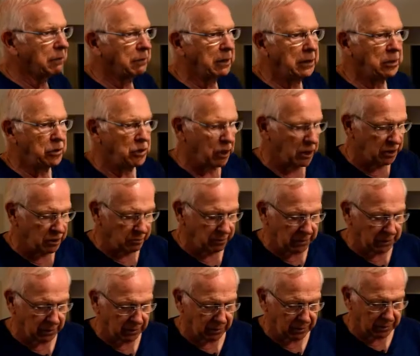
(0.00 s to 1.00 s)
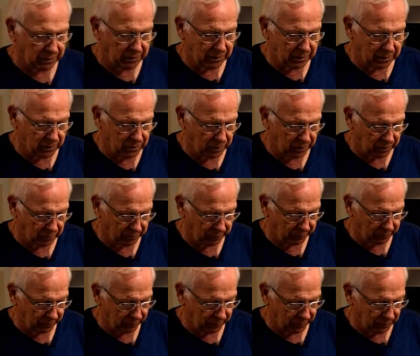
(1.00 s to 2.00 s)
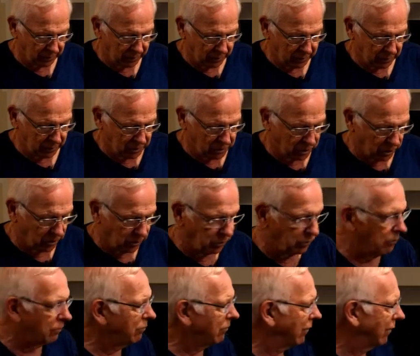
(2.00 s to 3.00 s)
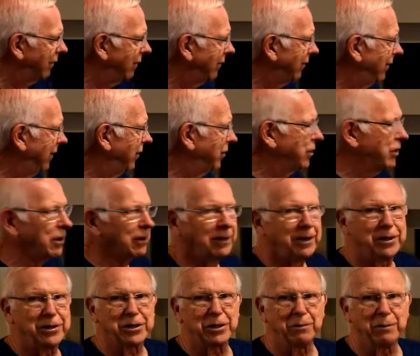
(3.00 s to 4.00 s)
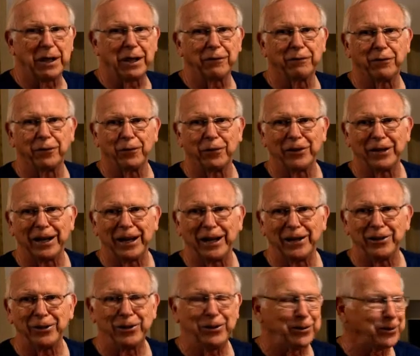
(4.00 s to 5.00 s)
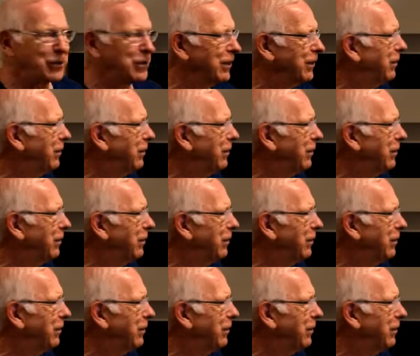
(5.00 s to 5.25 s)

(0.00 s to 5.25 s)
be judgmental to them. So here's the metaphor that I use.